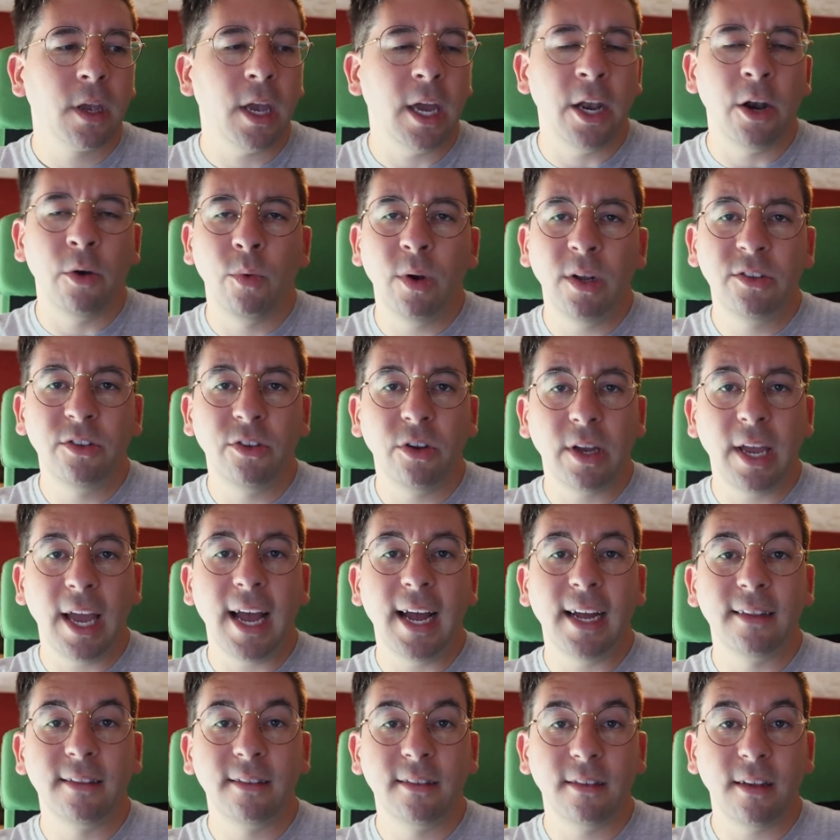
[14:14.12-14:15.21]
and
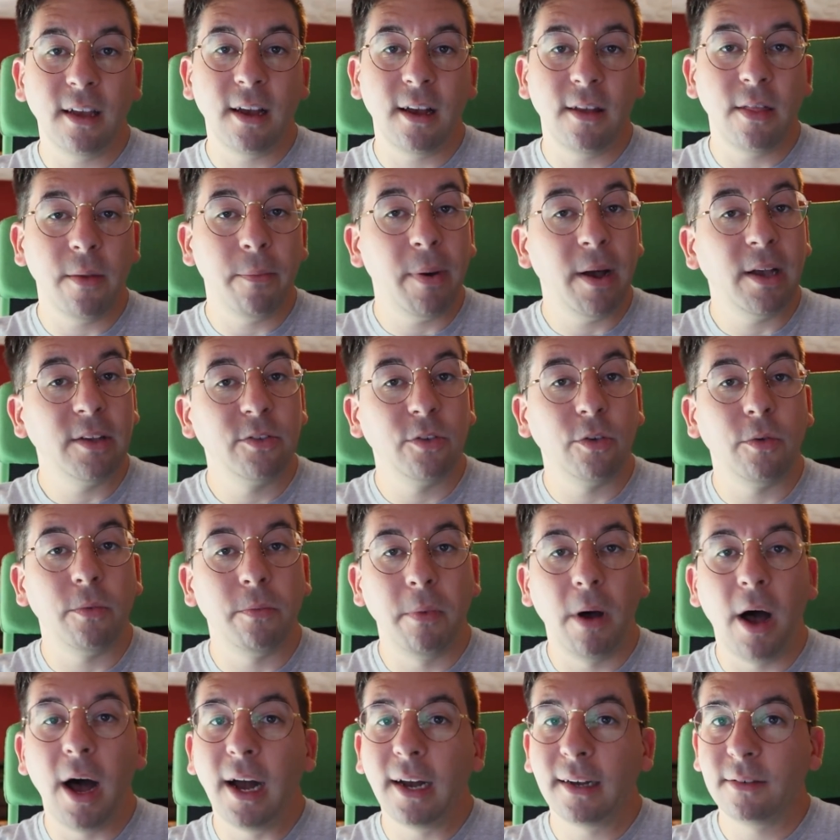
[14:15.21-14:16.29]
Aristocats, uh, the puzzle
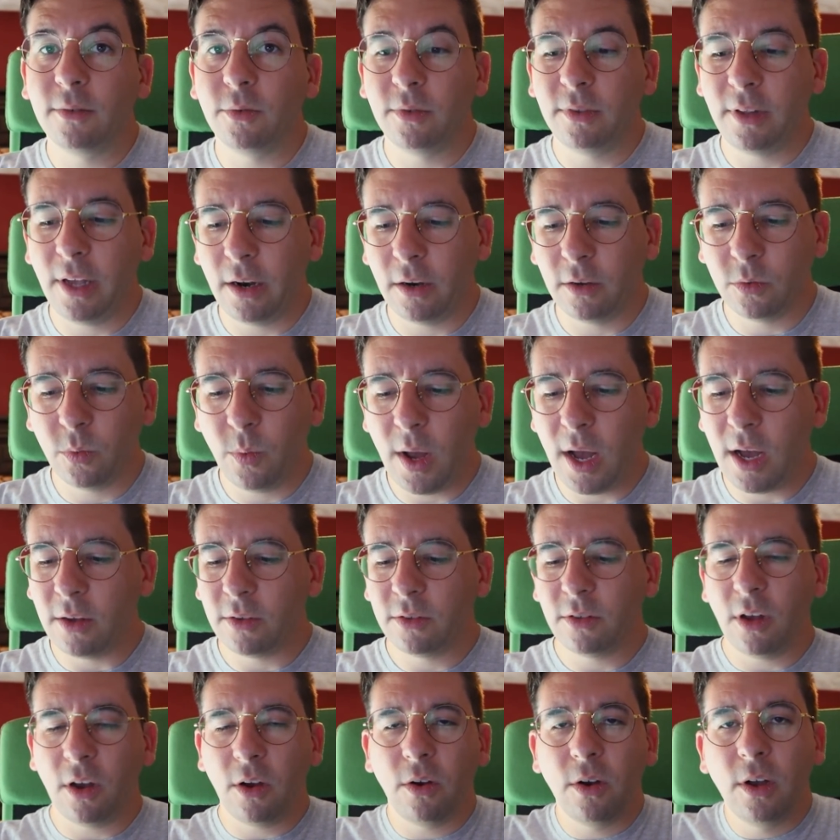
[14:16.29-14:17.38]
box was there as well.
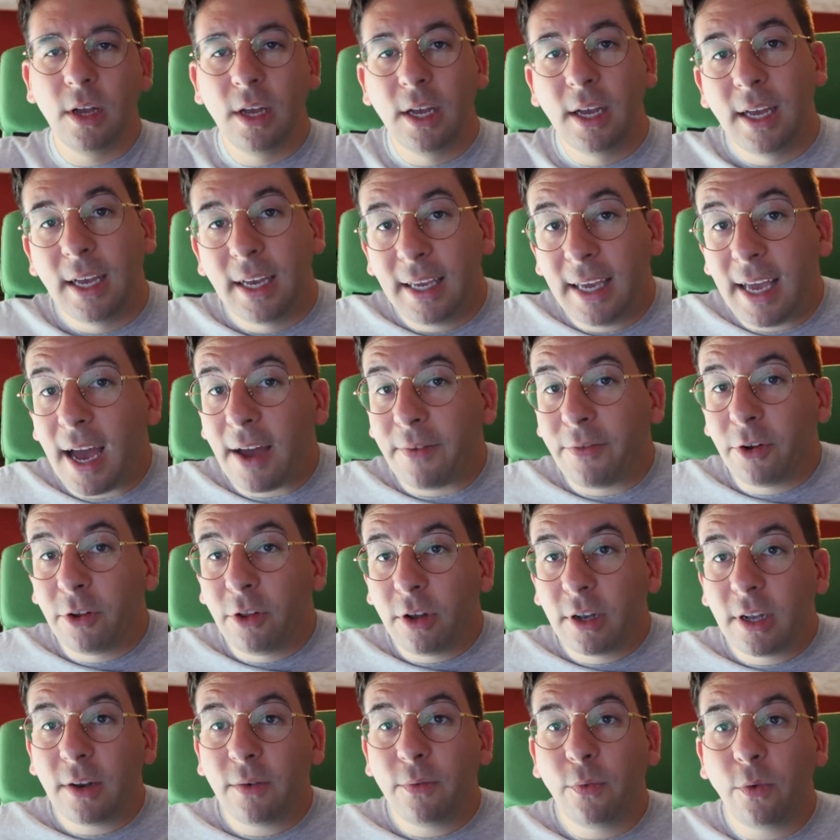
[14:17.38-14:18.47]
So, yeah, if you're
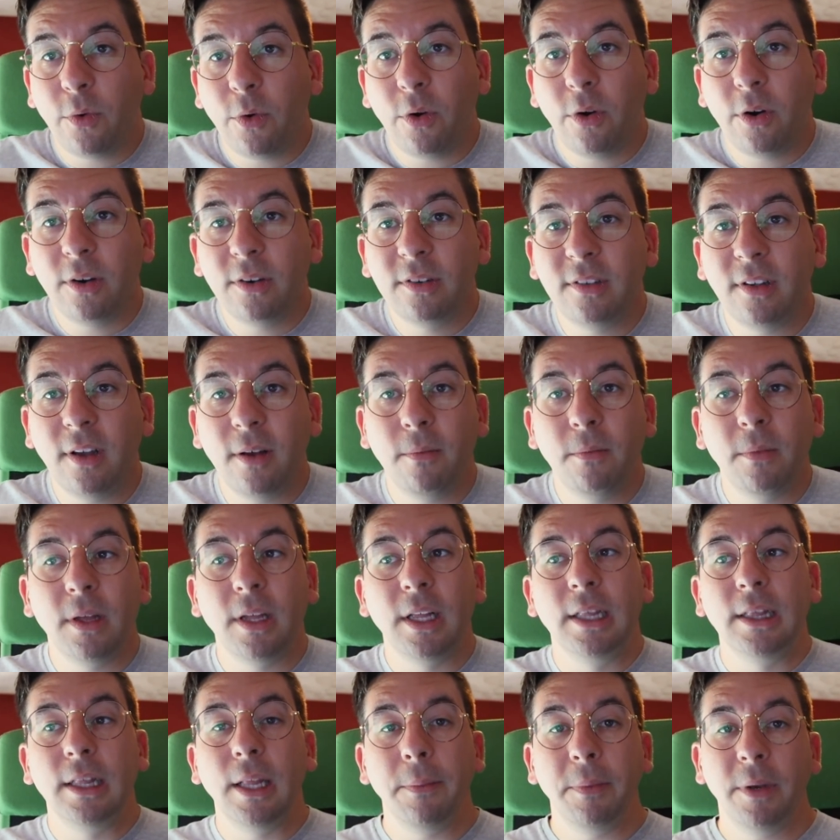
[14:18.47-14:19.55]
looking for some
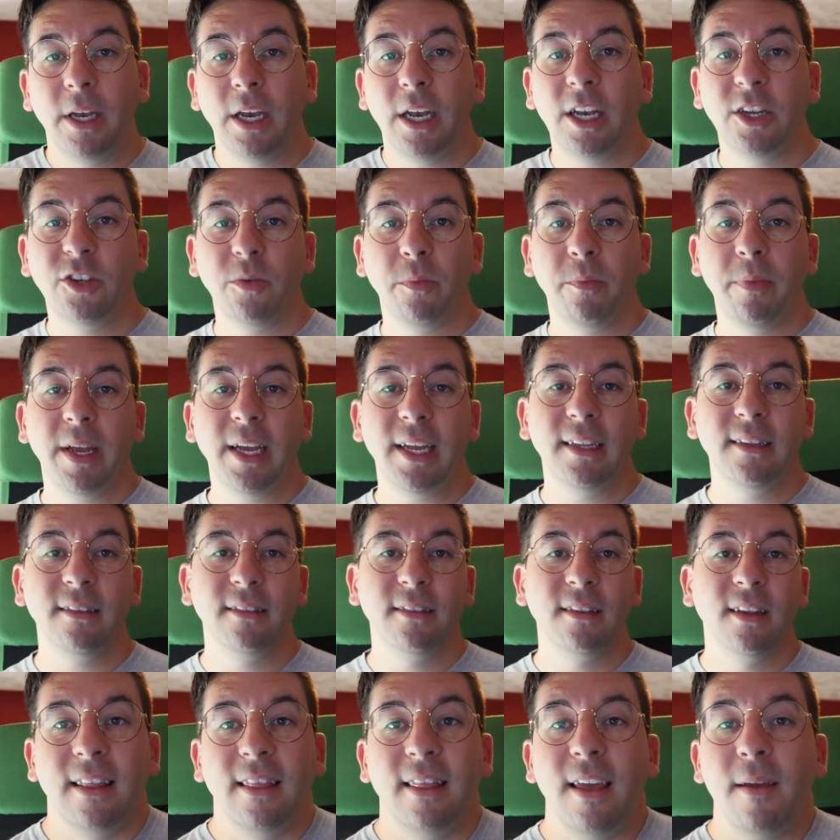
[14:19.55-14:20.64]
limited edition
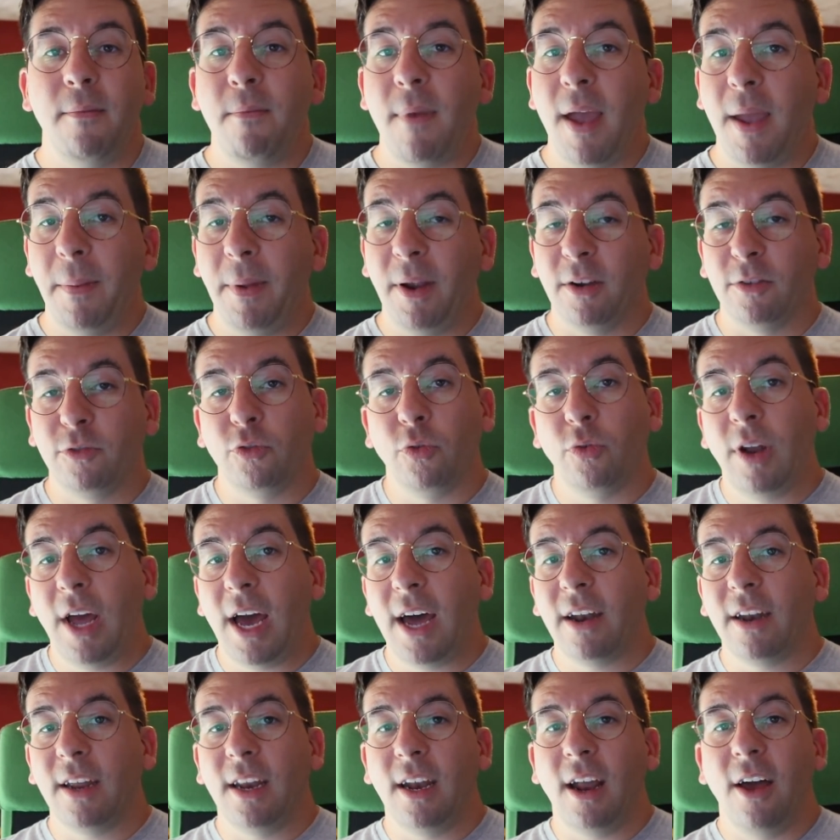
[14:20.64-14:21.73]
pins that maybe are sold
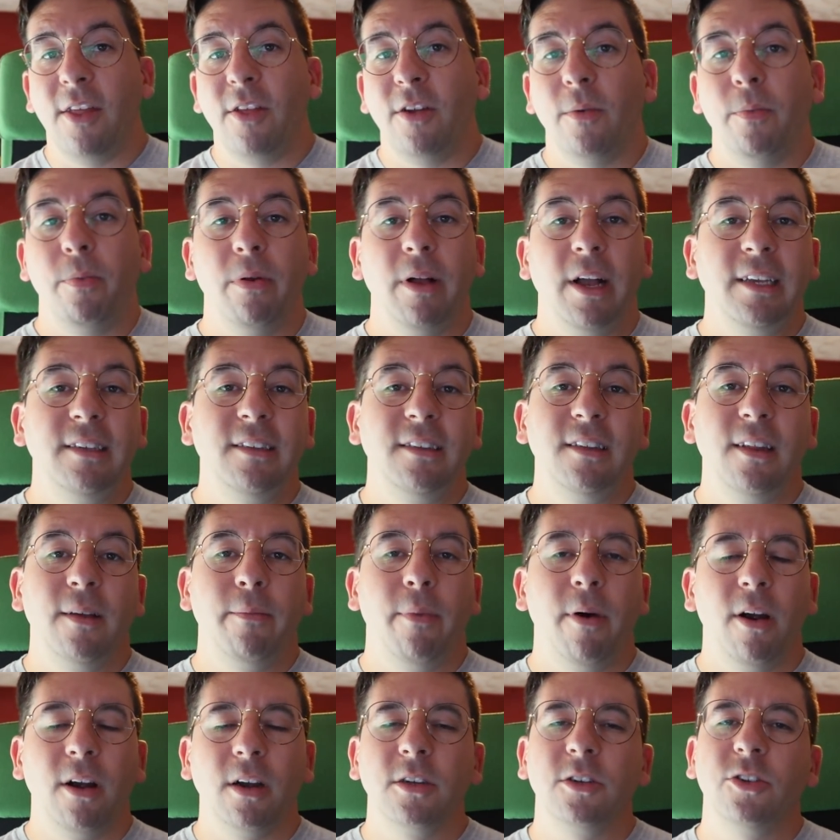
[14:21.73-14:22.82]
out at other places in the
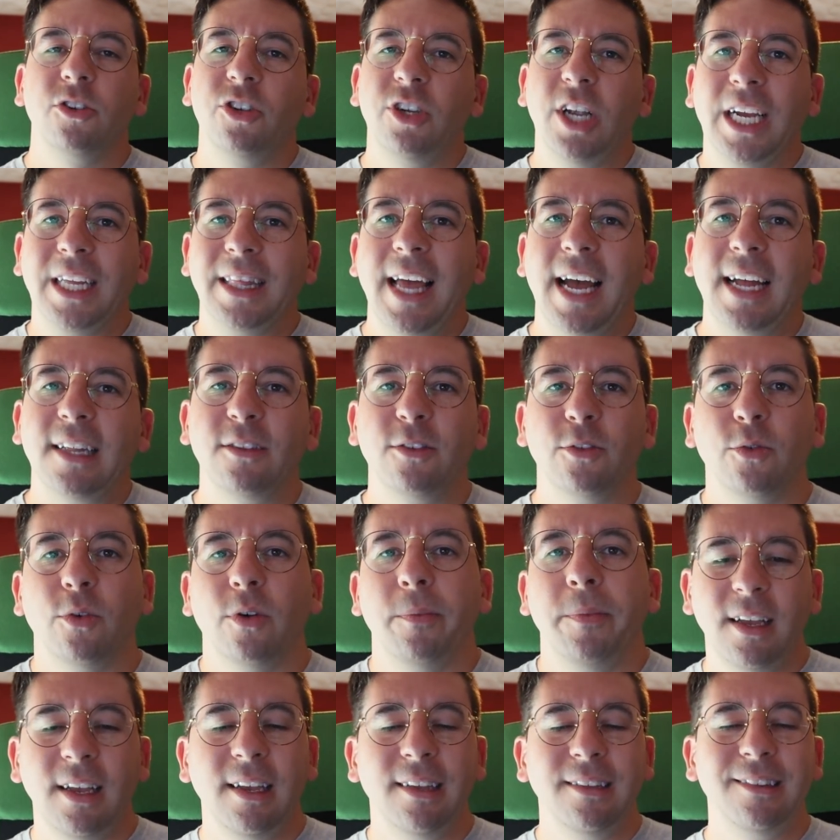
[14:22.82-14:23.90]
park, check that
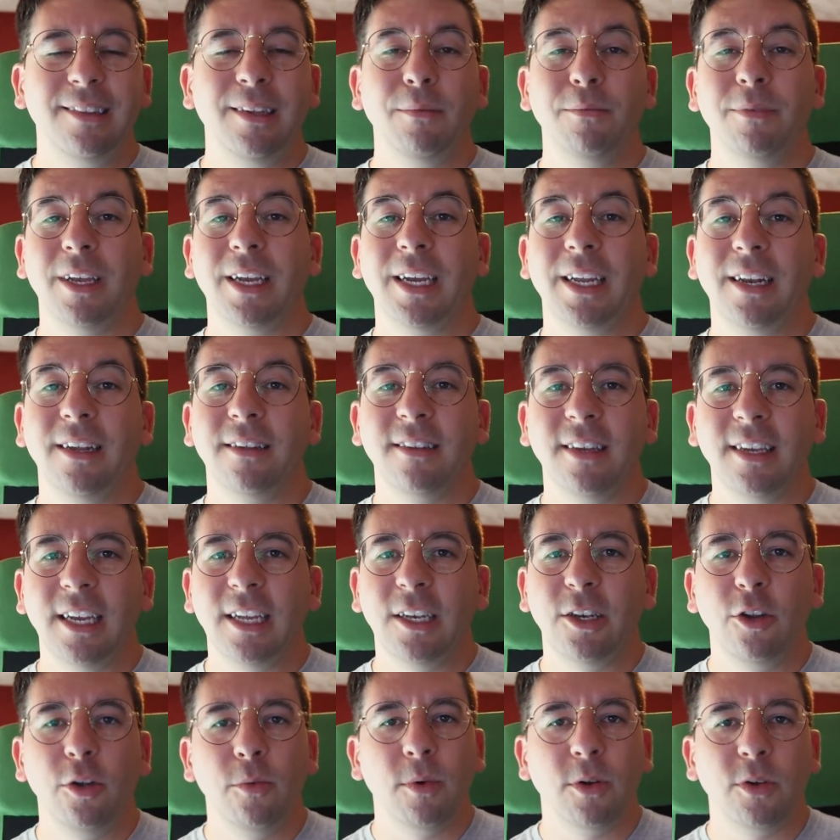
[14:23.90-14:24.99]
store. It seems like it doesn't
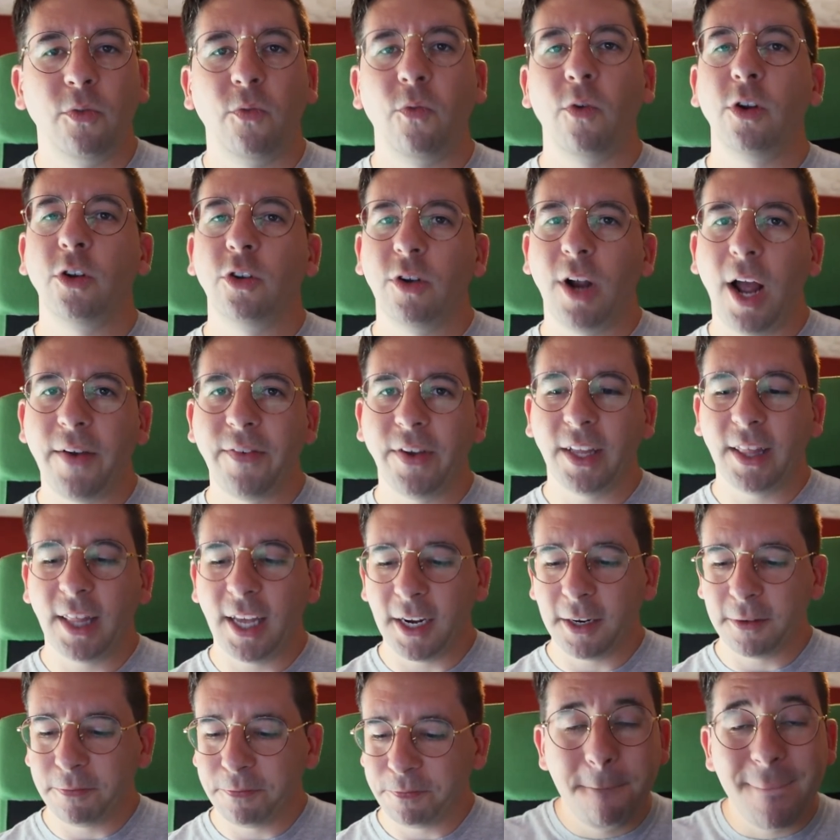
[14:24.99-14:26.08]
get too much foot traffic
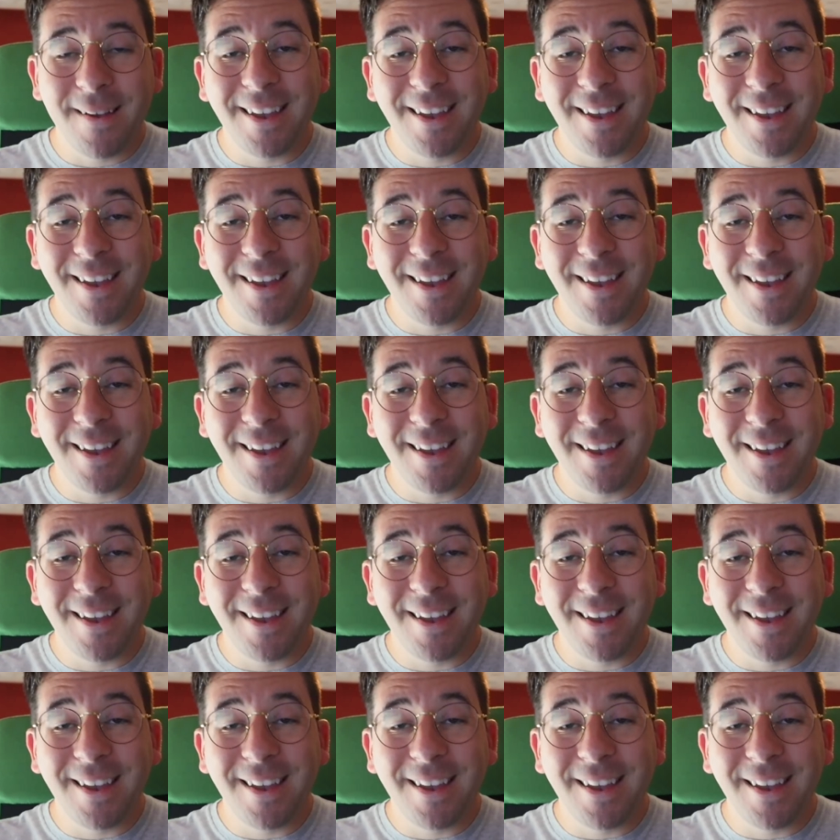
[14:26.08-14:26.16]
there.